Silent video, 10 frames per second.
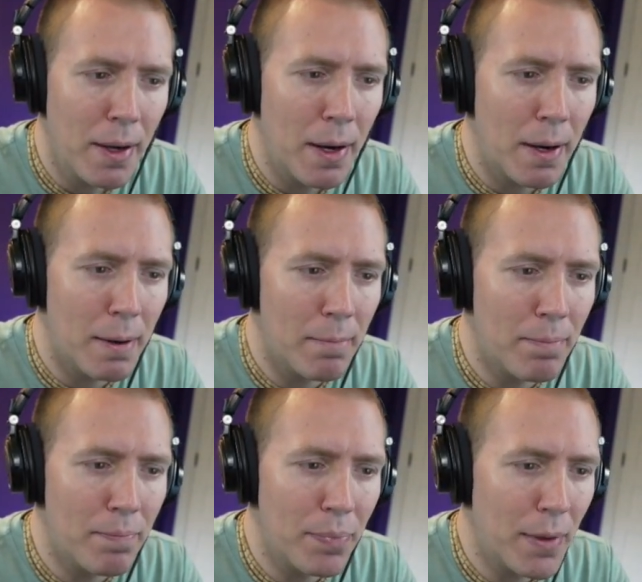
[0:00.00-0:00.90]

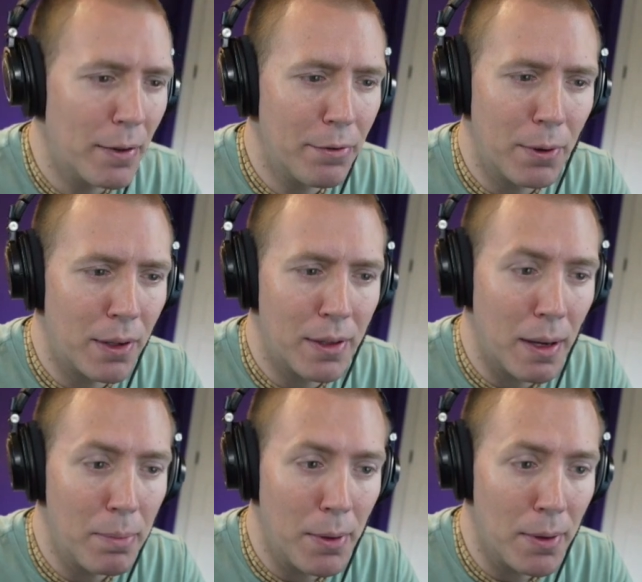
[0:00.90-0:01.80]
Um, for
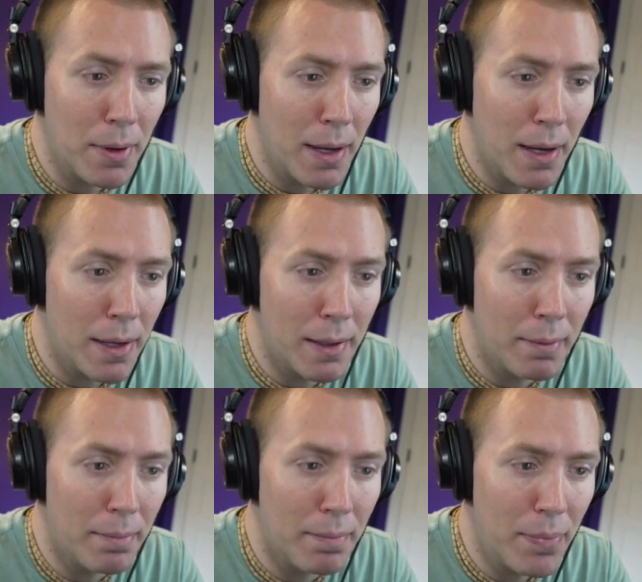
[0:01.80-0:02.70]
example,
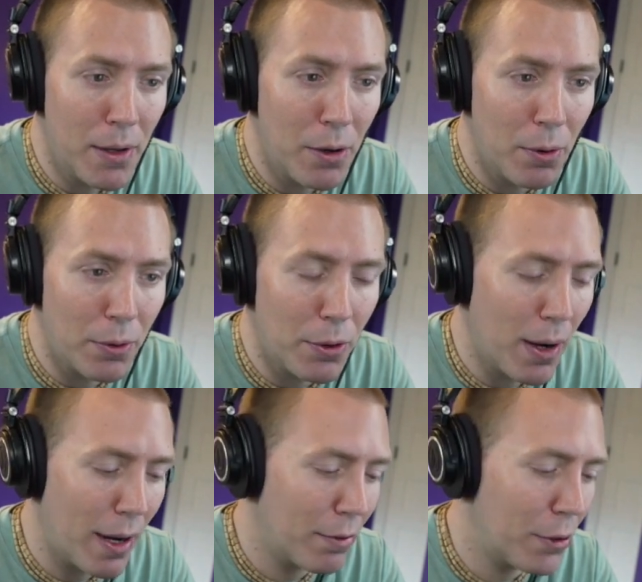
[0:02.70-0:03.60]
um, you know, you
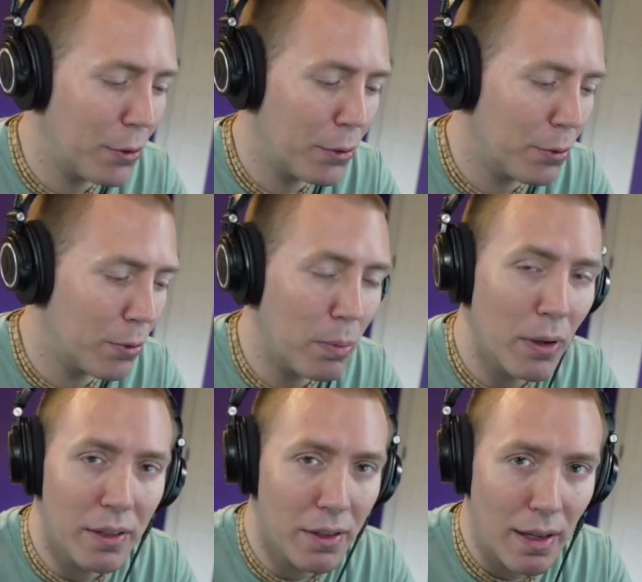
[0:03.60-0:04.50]
have to
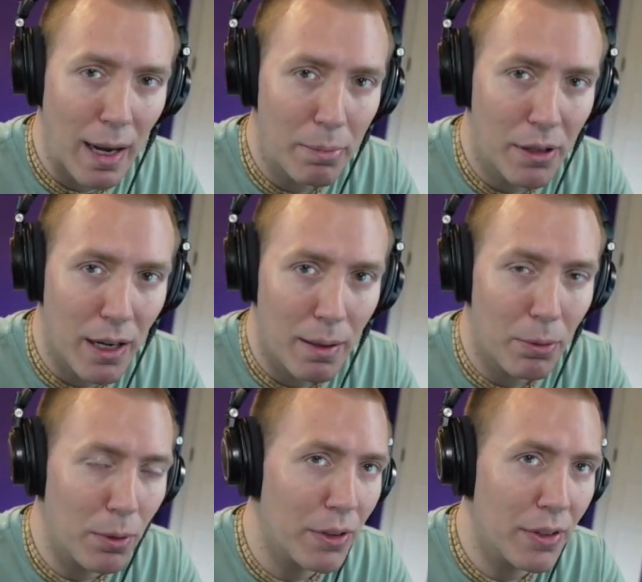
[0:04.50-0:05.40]
replace a laptop
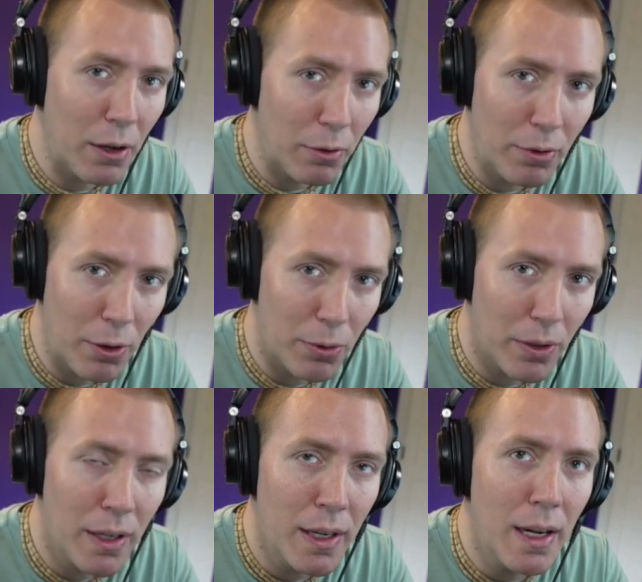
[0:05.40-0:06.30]
or a cell phone,
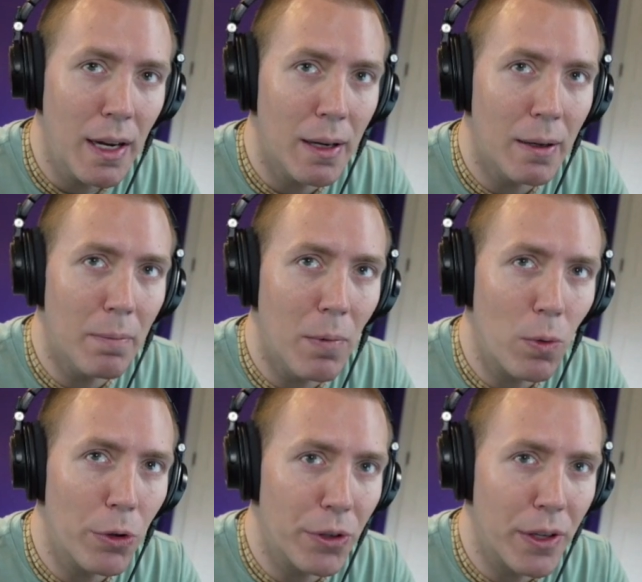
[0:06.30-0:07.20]
um,
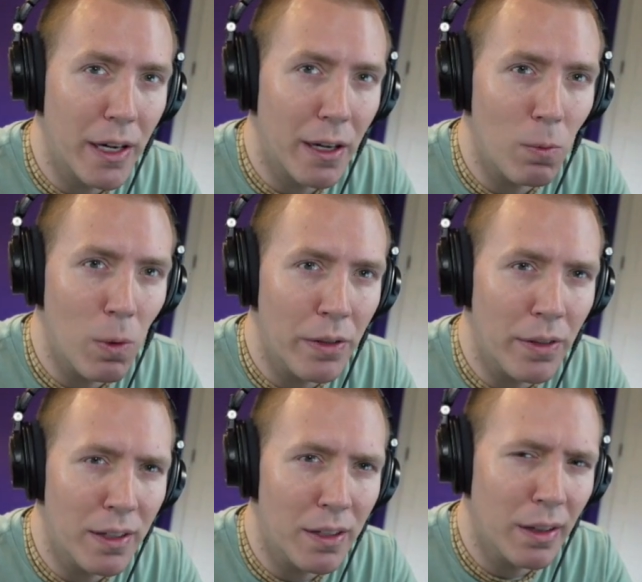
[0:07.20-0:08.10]
or you're getting one
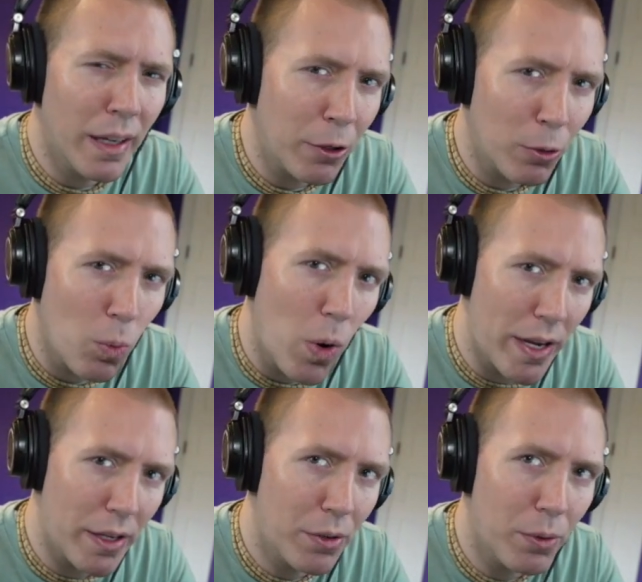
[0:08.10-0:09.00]
that's lighter
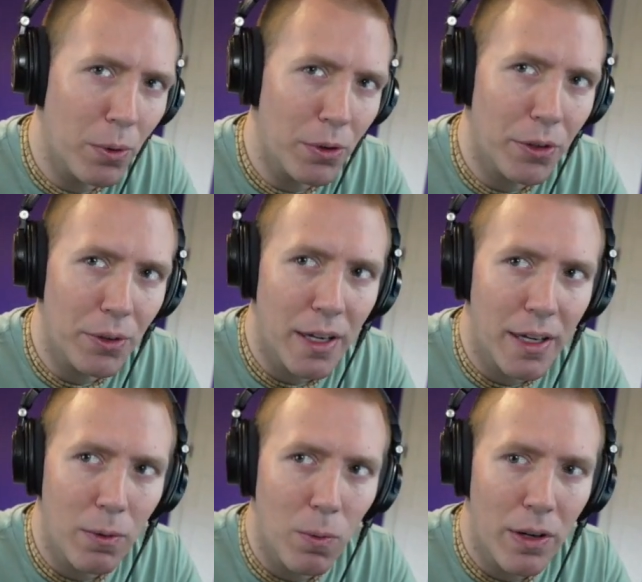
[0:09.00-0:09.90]
weight, or you're
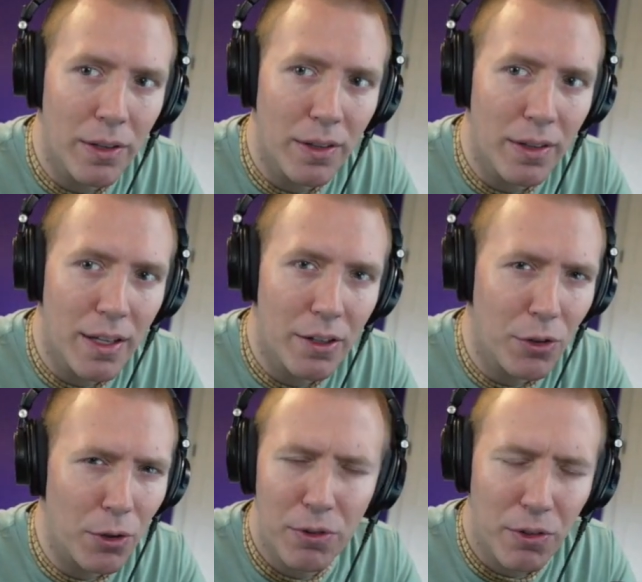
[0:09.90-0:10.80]
getting one that
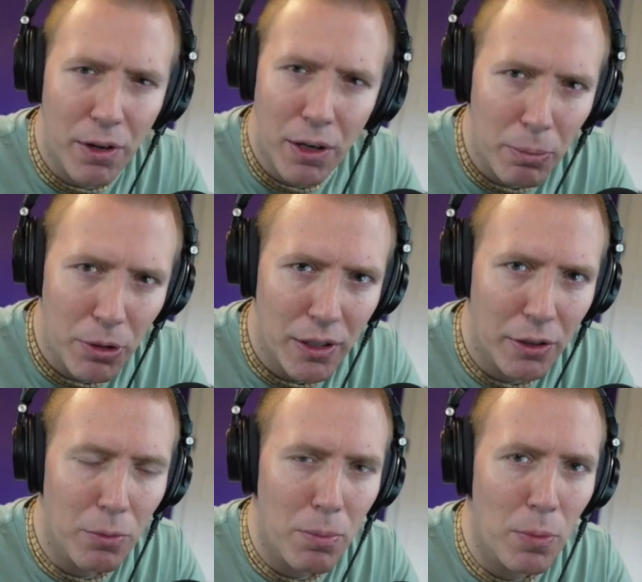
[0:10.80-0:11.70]
serves a very
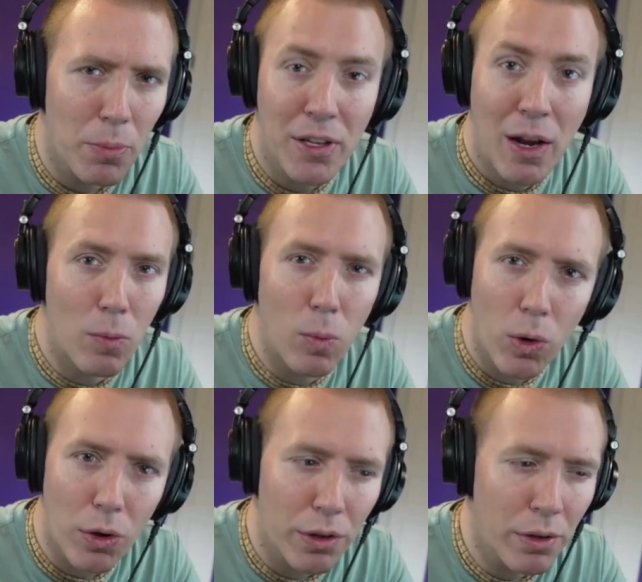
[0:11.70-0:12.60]
particular purpose at
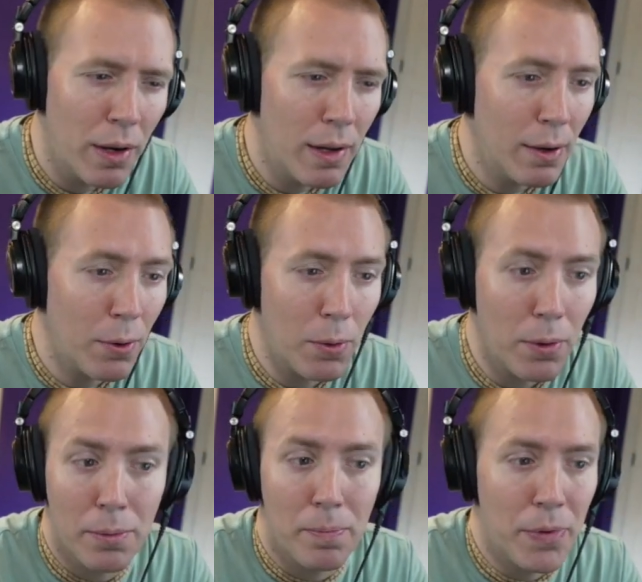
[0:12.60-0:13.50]
work,
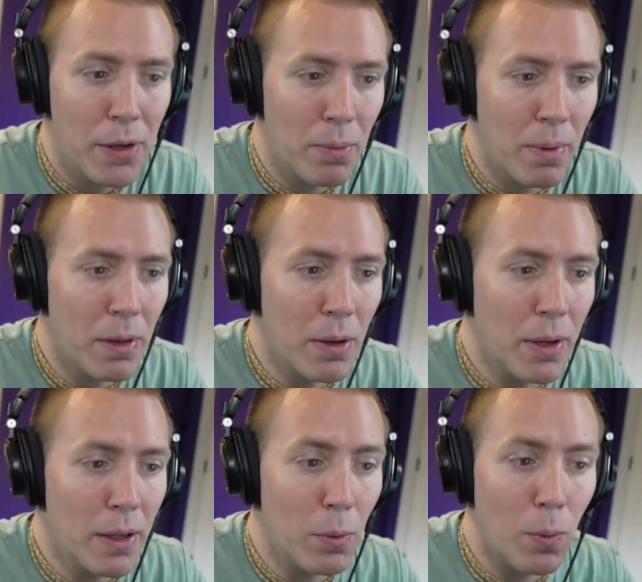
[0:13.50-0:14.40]
or you know, maybe the
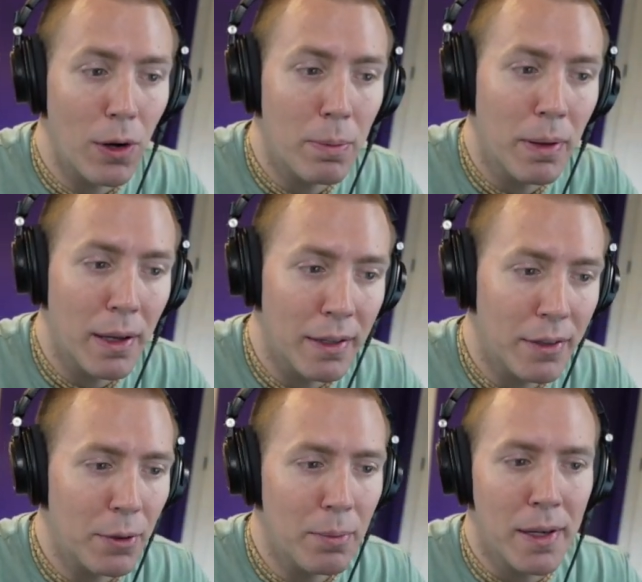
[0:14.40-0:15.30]
in the
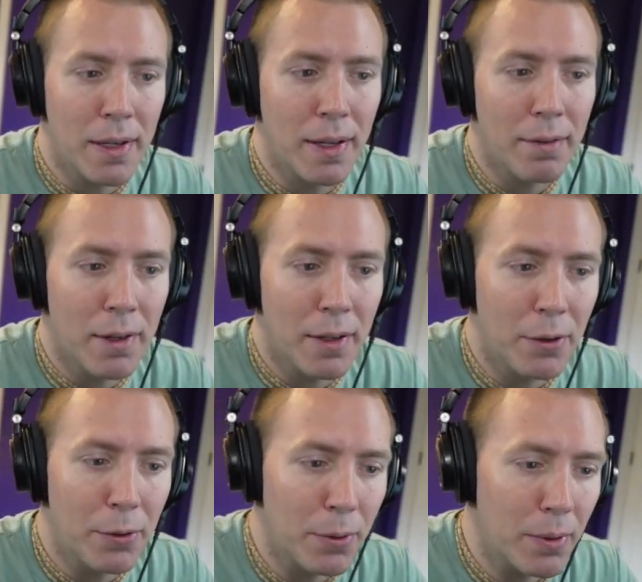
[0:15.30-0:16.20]
workplace you're being given a
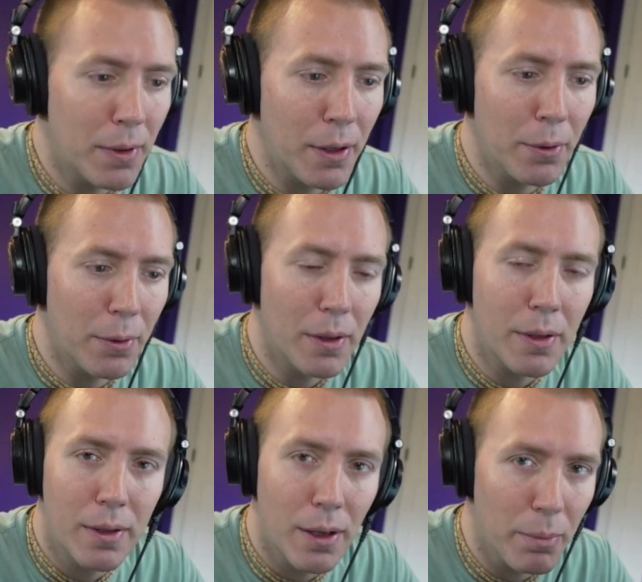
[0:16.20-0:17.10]
new, you know,
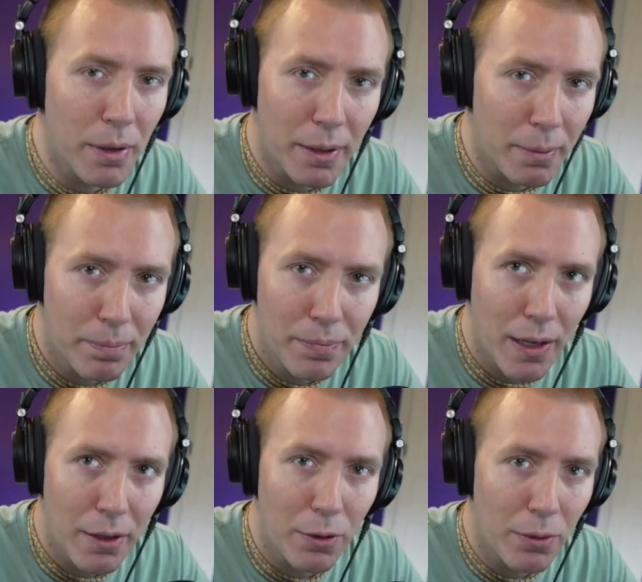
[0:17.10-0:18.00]
company,
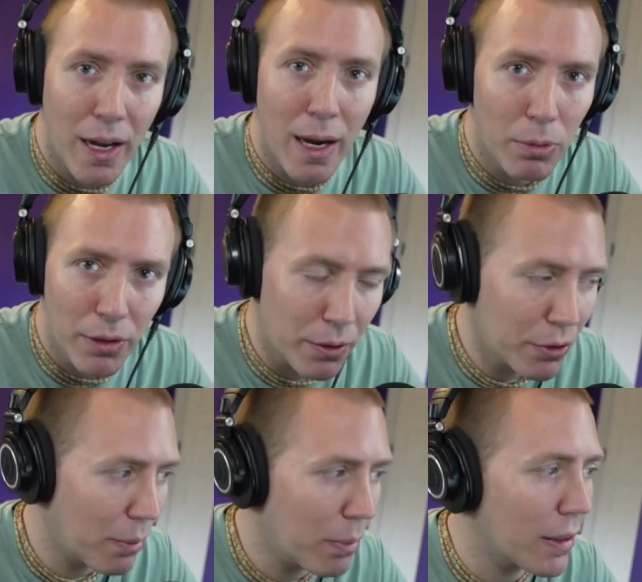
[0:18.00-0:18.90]
I don't know, tablet or
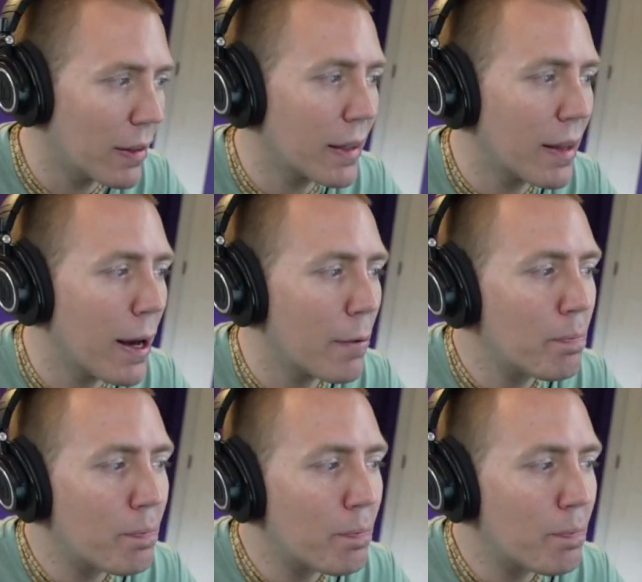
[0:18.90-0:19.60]
something like that